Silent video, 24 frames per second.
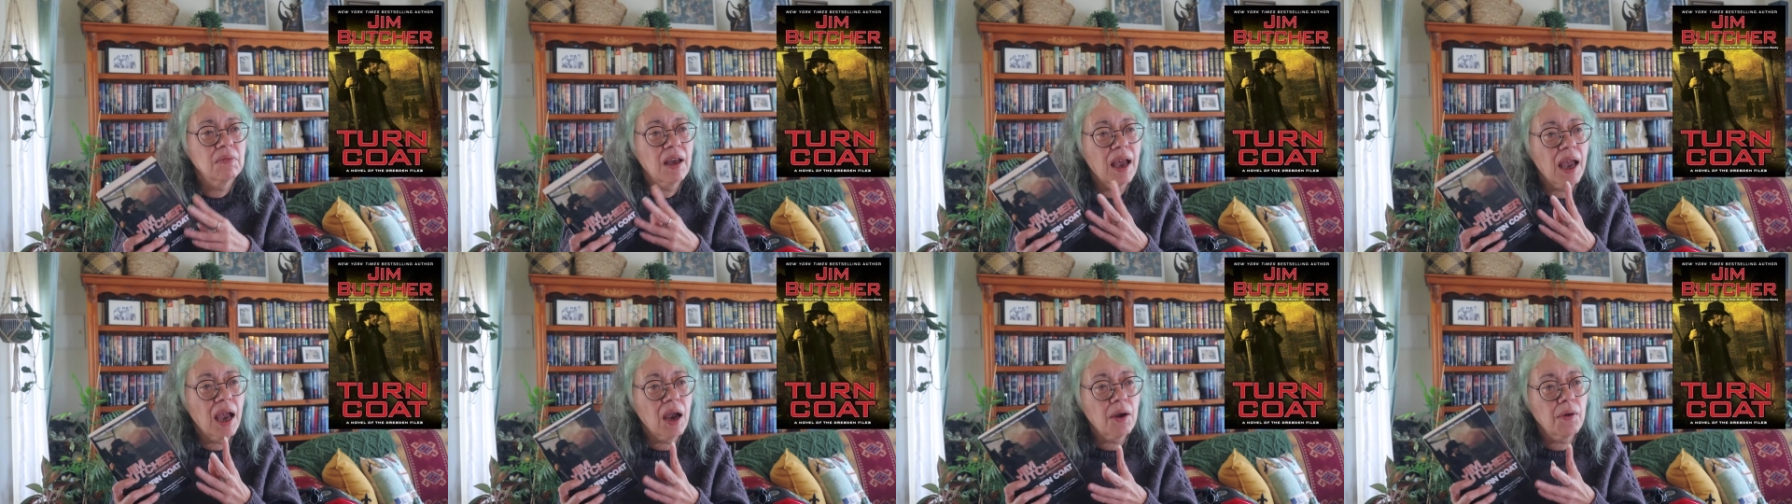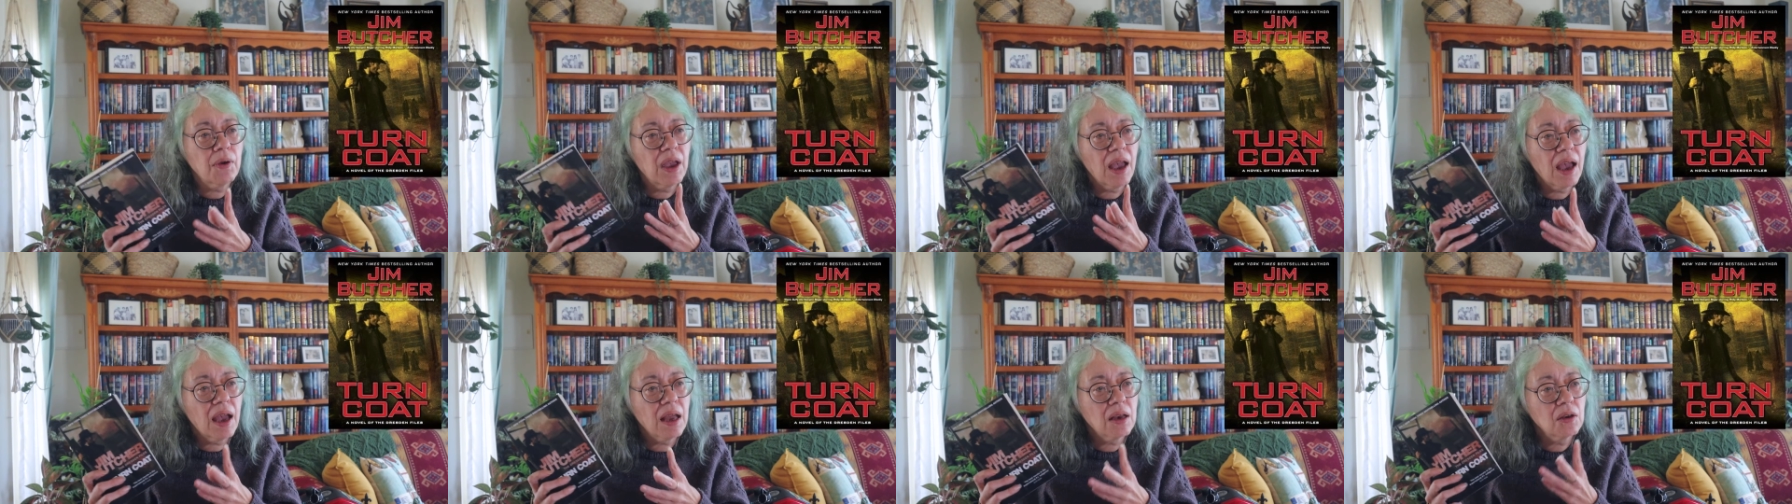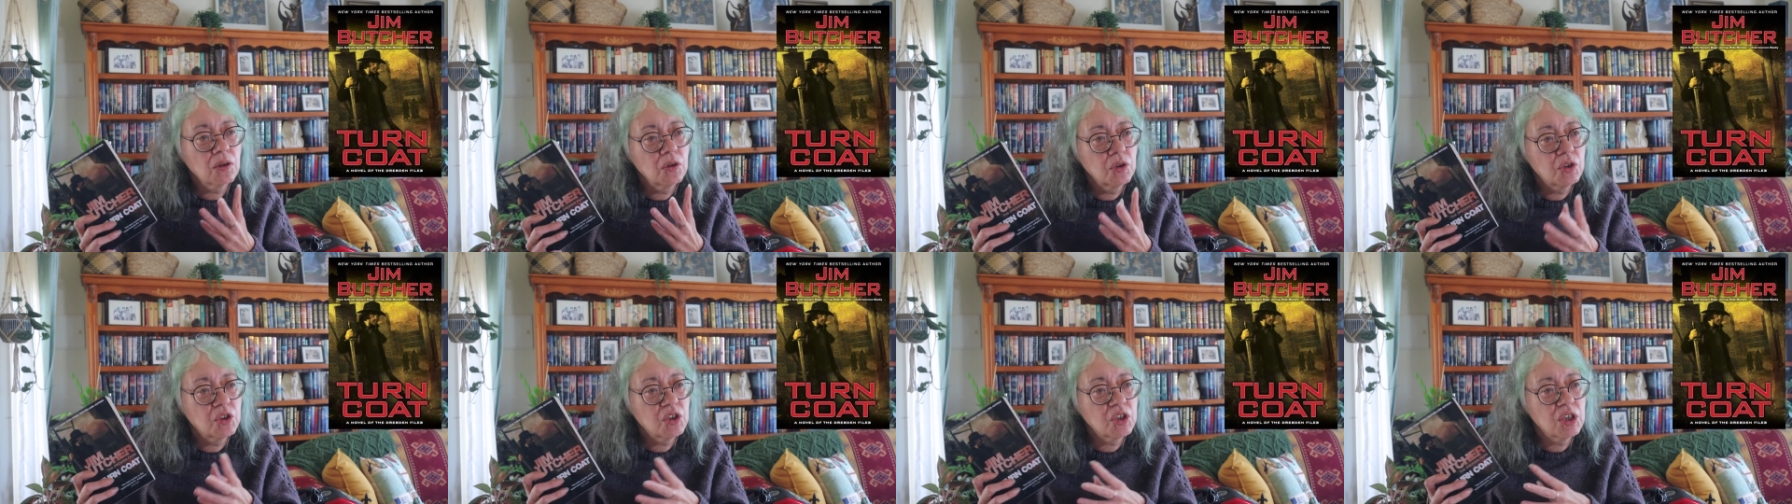Harry
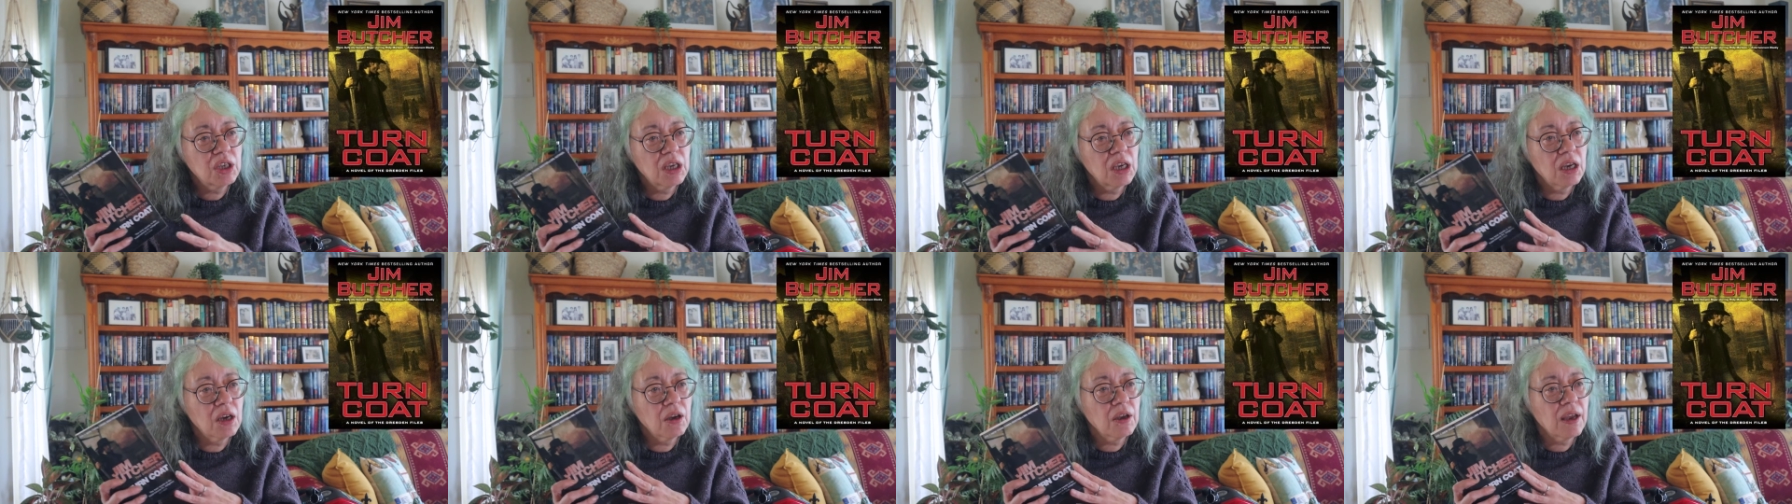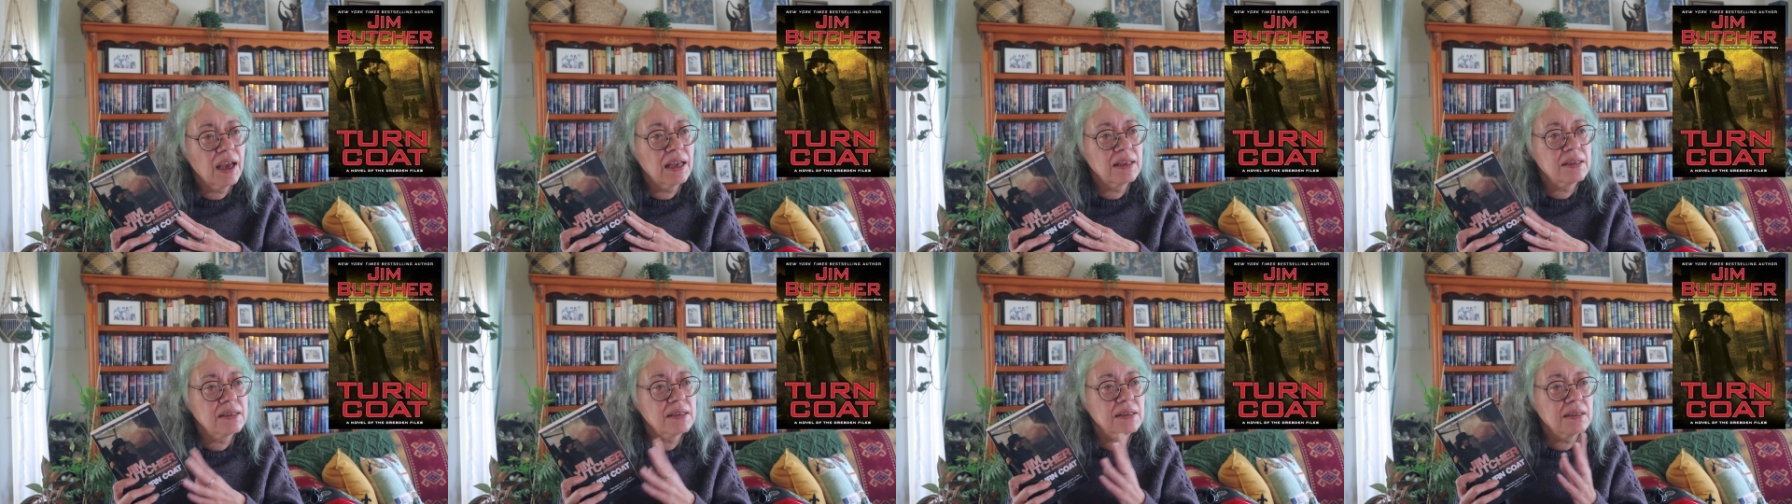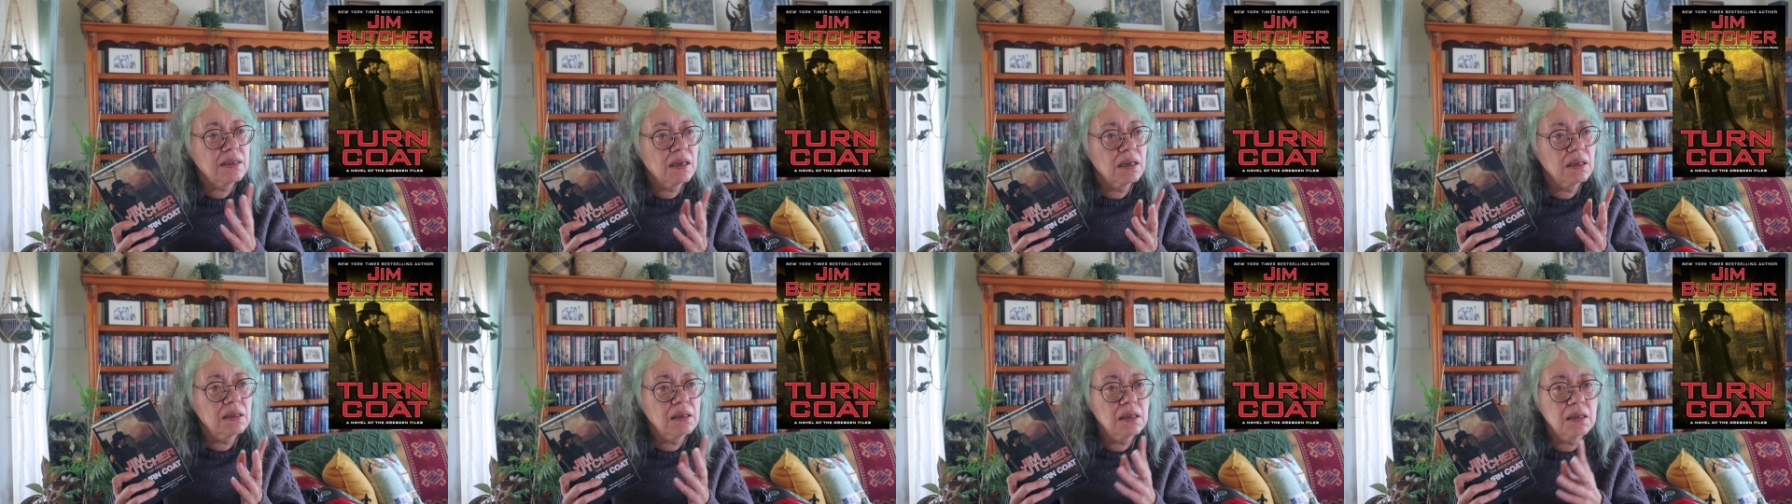and Luccio had
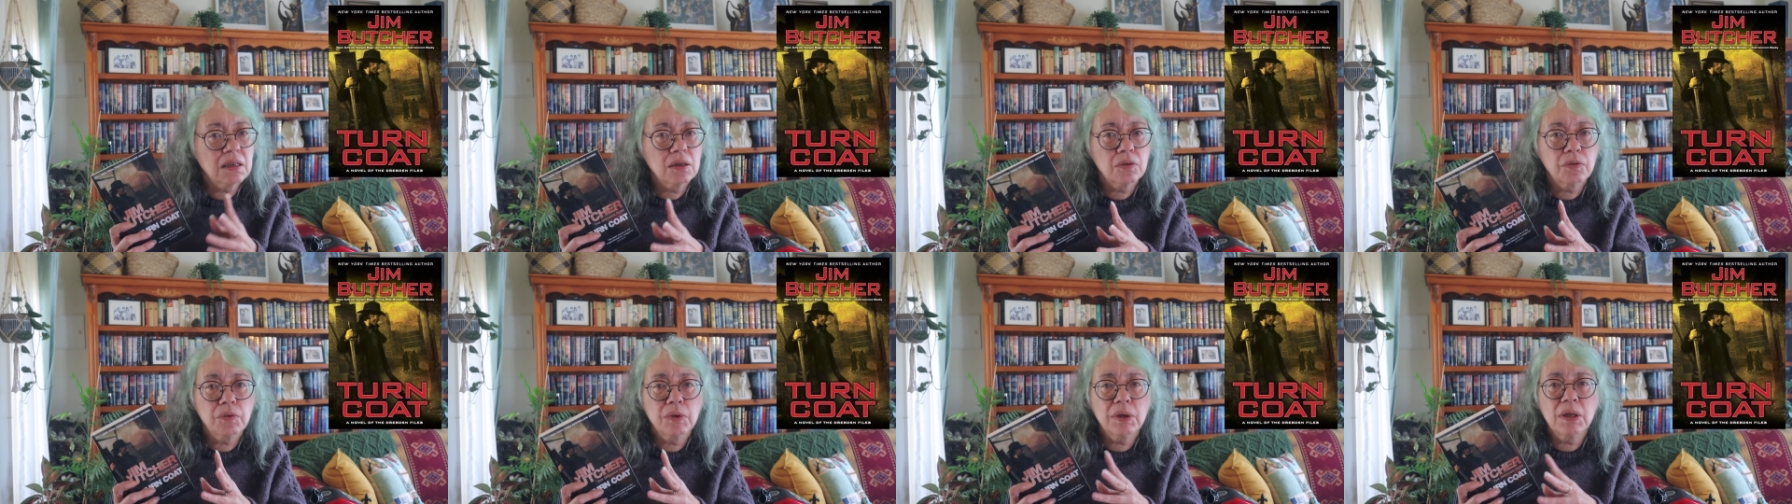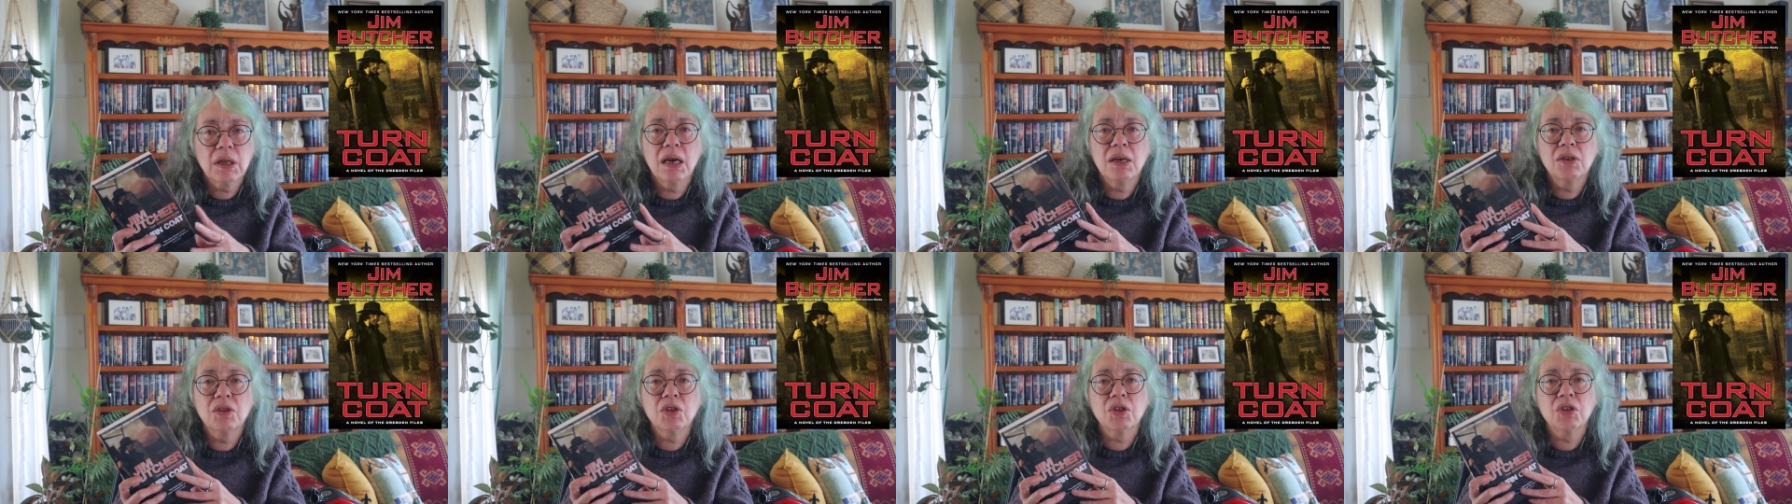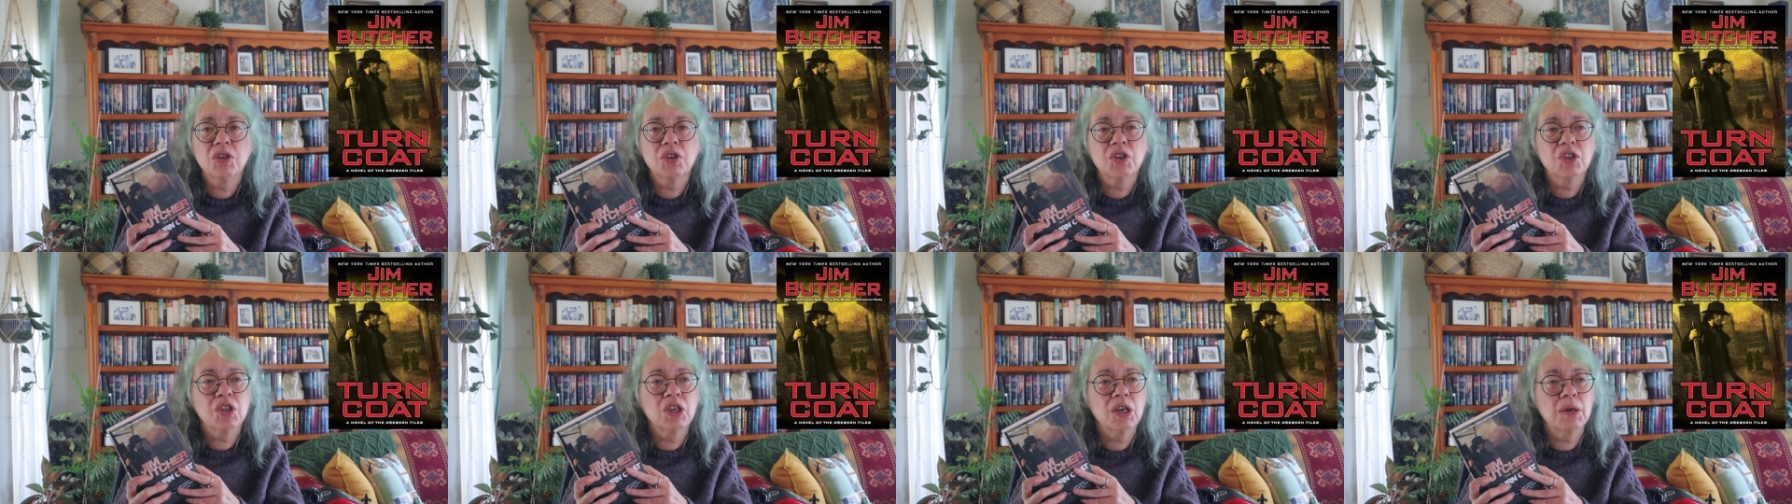started a
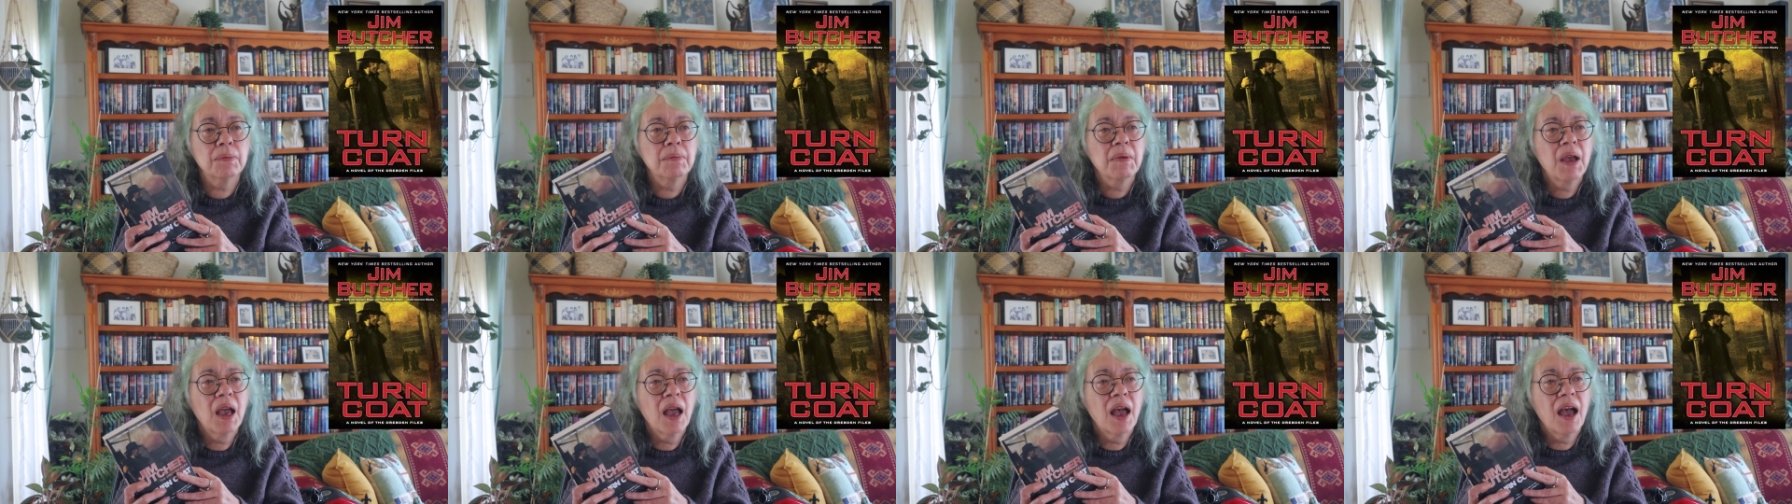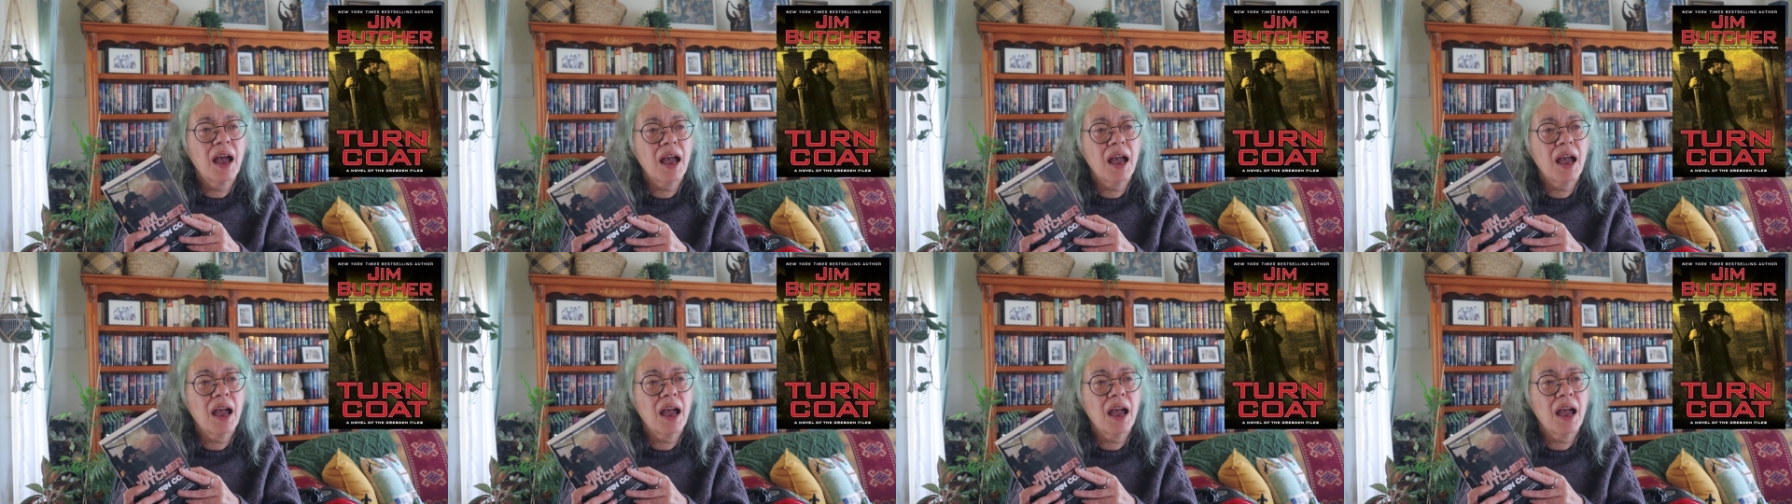relationship,